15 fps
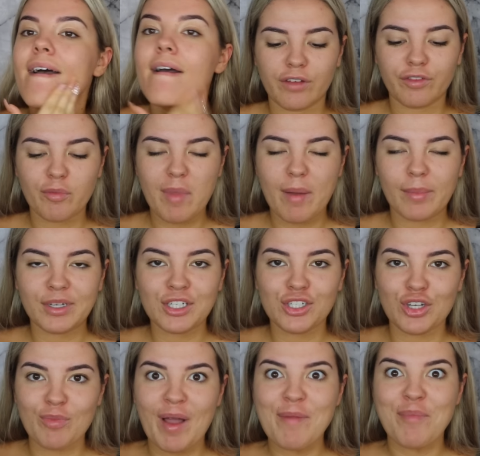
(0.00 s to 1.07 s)
I've remembered to
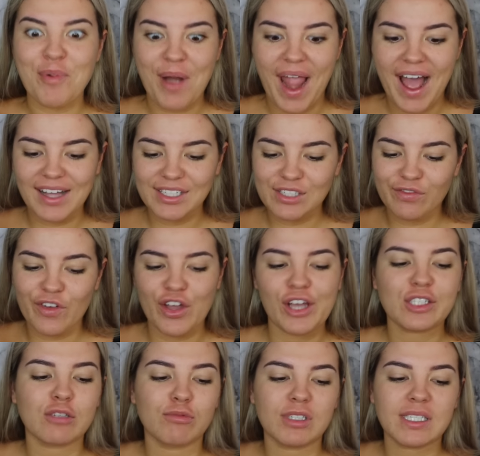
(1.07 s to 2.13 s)
do my brows
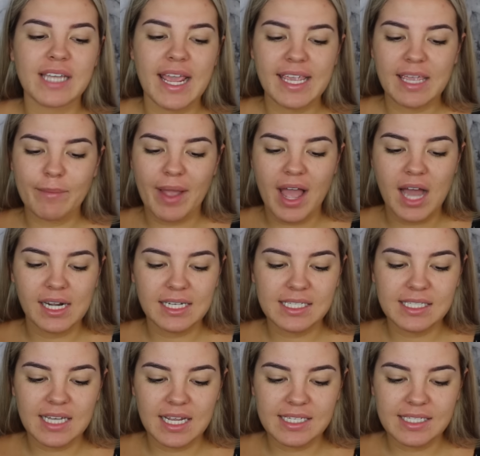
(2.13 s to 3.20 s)
first. I'm just taking my
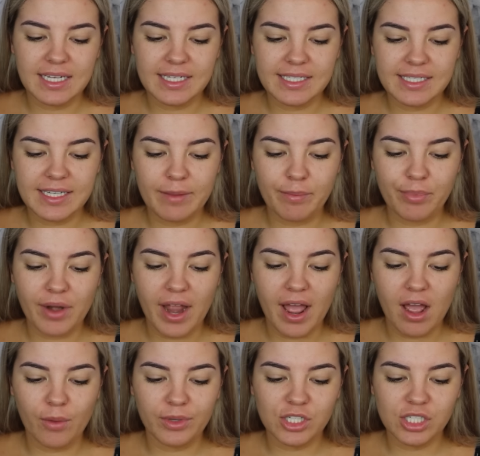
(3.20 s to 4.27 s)
Anastasia Dip
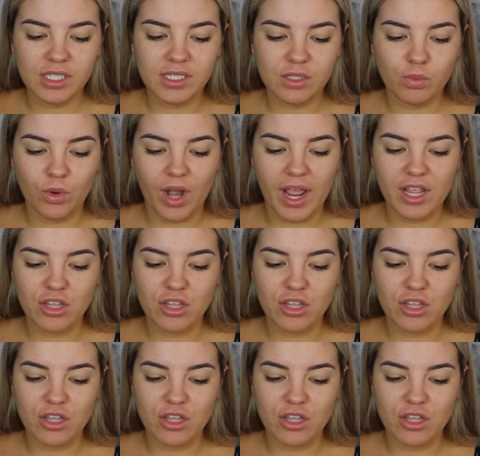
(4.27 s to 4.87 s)
Brow, which is what I